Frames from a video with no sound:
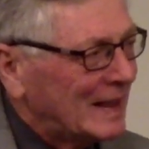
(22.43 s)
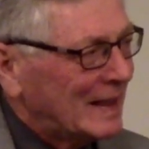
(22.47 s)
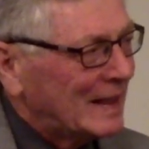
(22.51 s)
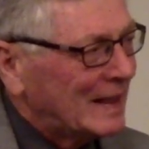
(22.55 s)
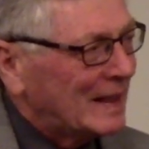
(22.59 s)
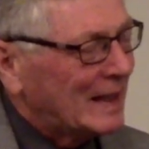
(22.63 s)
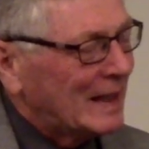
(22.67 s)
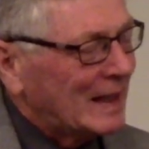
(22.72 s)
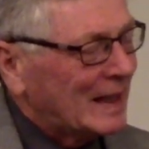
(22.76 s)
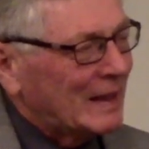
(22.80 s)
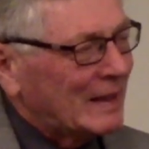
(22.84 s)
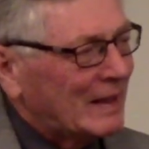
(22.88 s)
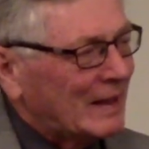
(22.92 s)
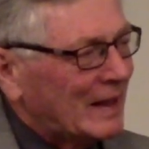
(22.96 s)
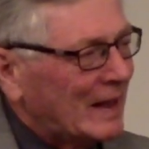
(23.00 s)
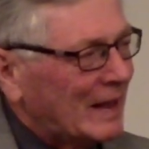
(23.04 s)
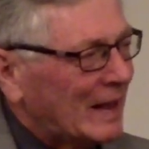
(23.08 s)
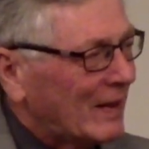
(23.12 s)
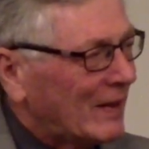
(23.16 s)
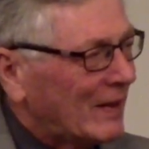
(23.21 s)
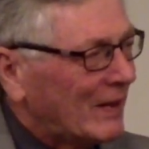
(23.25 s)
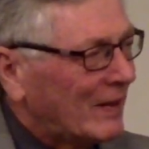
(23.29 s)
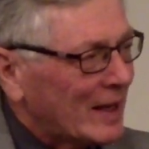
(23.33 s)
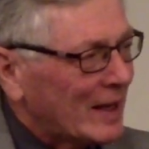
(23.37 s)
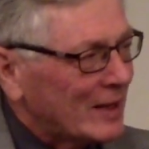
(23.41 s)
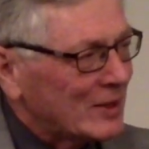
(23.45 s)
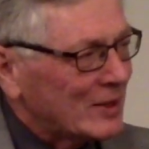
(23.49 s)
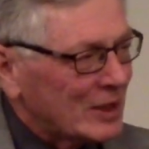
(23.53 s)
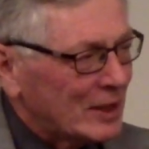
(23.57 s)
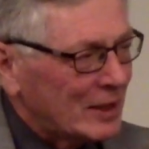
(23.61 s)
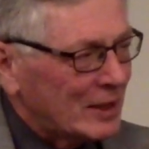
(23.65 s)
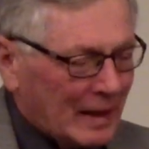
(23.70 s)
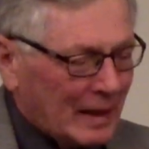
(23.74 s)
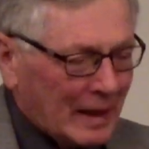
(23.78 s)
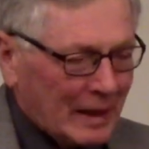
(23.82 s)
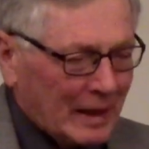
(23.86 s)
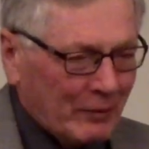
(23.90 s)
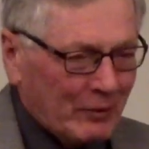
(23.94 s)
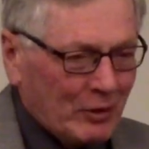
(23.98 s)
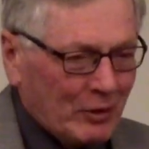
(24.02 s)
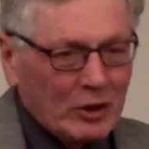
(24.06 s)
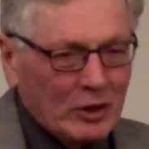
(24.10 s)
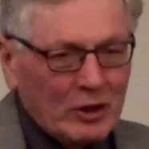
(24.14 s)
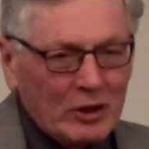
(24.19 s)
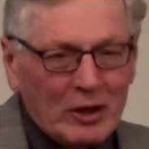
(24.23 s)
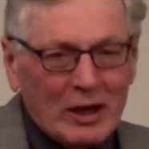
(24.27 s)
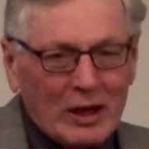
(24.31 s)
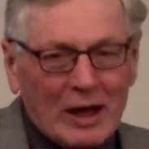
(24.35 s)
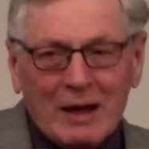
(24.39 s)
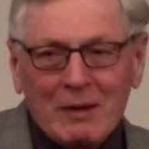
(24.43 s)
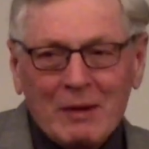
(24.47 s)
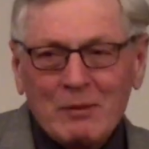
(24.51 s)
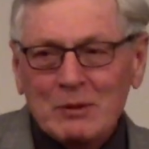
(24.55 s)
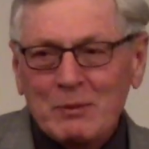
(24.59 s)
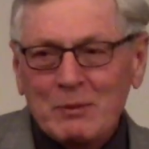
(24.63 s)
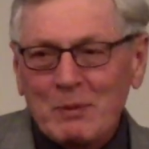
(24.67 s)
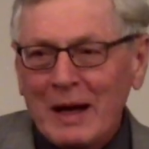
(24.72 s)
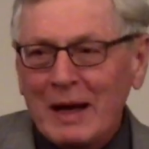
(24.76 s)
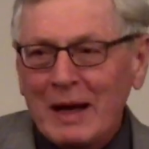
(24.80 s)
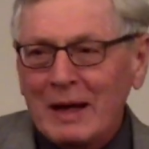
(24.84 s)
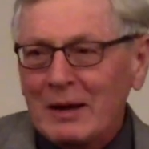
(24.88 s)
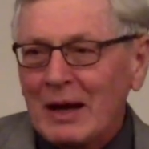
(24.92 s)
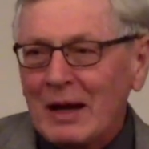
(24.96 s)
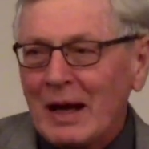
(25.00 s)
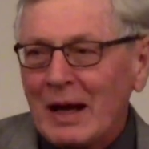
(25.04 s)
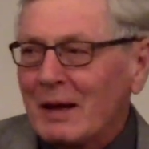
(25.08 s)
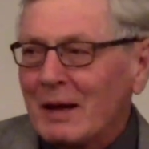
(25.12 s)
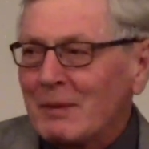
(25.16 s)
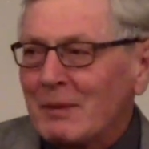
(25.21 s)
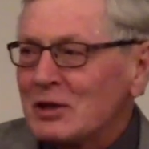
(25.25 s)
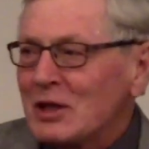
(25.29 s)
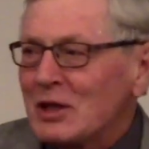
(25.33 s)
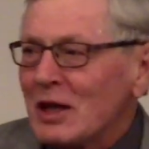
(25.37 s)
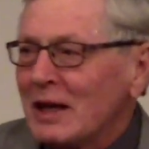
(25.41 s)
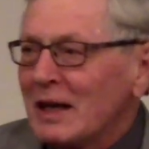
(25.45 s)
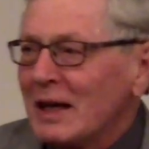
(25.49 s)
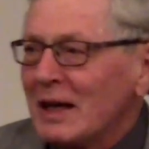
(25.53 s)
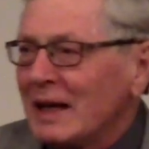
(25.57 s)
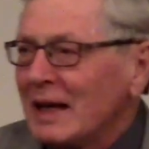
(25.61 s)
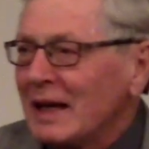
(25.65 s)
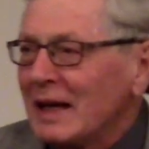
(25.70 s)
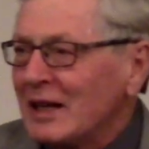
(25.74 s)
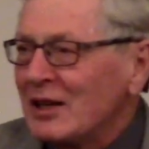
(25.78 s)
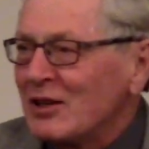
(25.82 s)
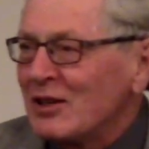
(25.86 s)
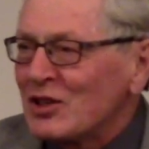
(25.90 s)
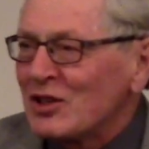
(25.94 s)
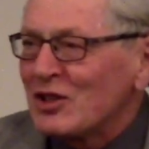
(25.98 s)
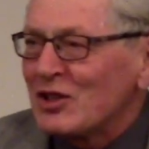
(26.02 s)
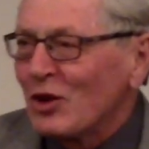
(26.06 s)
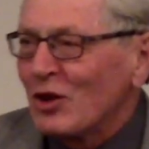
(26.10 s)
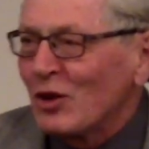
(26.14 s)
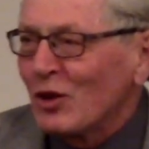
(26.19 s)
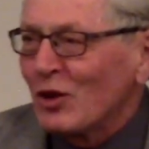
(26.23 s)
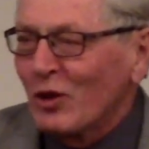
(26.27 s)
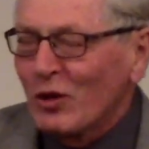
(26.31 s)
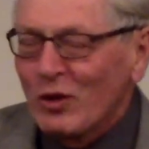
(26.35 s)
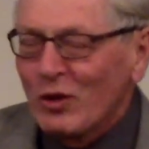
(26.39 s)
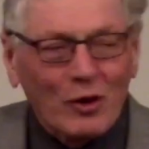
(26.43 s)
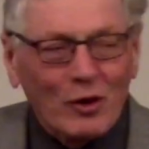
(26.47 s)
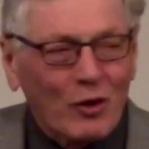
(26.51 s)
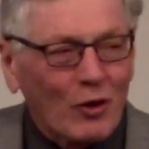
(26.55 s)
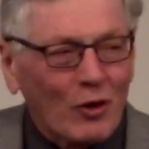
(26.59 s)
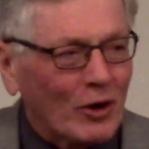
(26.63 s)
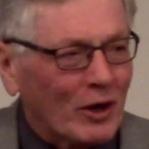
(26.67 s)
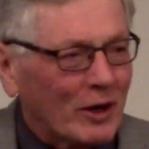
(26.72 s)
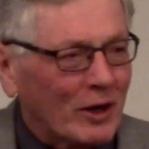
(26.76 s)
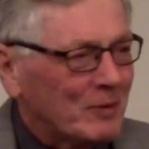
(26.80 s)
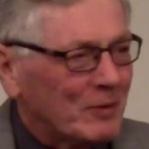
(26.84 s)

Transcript: And that's it in life. Good times, bad times, he's still the Lord.